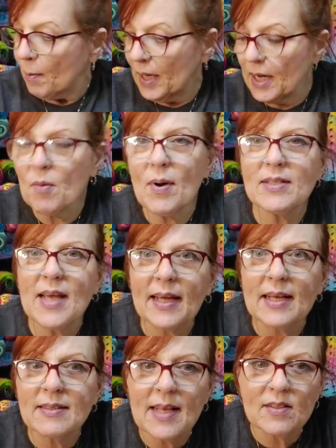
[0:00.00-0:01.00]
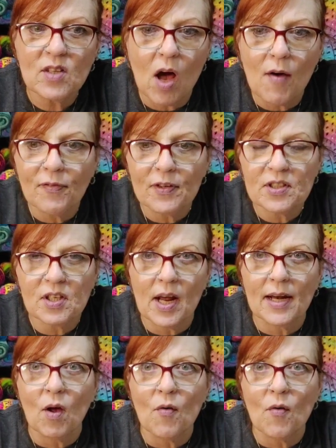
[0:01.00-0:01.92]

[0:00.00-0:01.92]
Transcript: But anyways, I guess that's all for tonight.